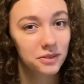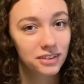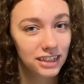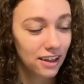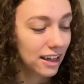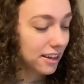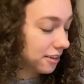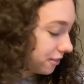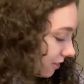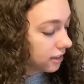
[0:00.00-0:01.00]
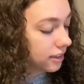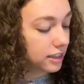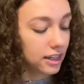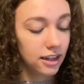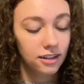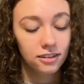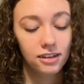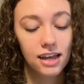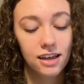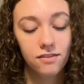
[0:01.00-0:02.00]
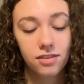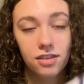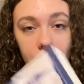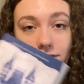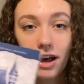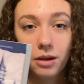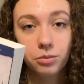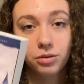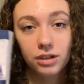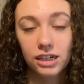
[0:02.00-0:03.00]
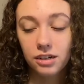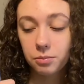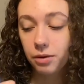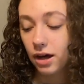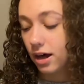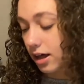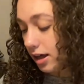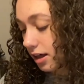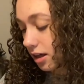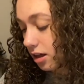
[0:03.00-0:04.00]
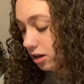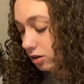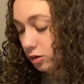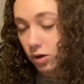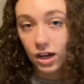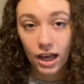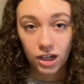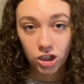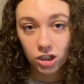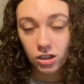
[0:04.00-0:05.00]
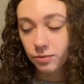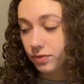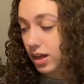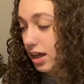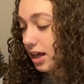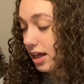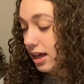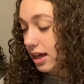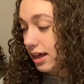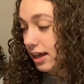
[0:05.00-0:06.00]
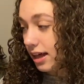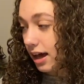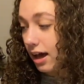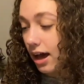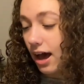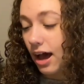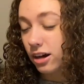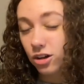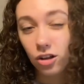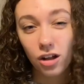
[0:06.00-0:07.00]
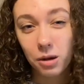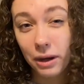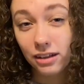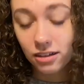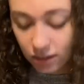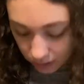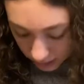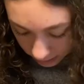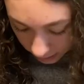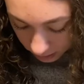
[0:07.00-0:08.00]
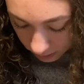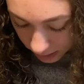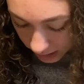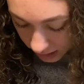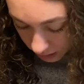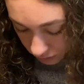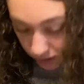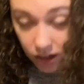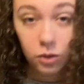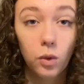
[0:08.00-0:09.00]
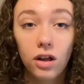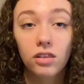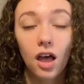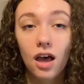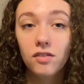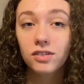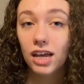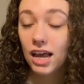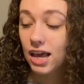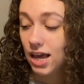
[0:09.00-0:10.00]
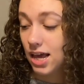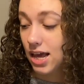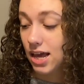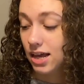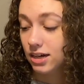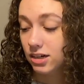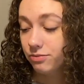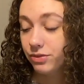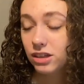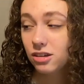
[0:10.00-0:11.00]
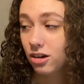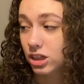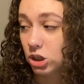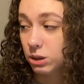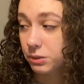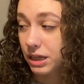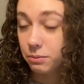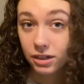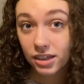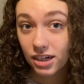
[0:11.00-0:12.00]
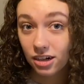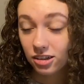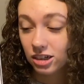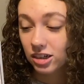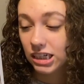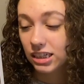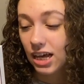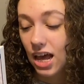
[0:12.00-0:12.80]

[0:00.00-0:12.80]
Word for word: we'll see how that goes then i also have the fine print by lauren asher I don't know a lot about this series. I know that it's very well loved and it's called the Dreamland Billionaire series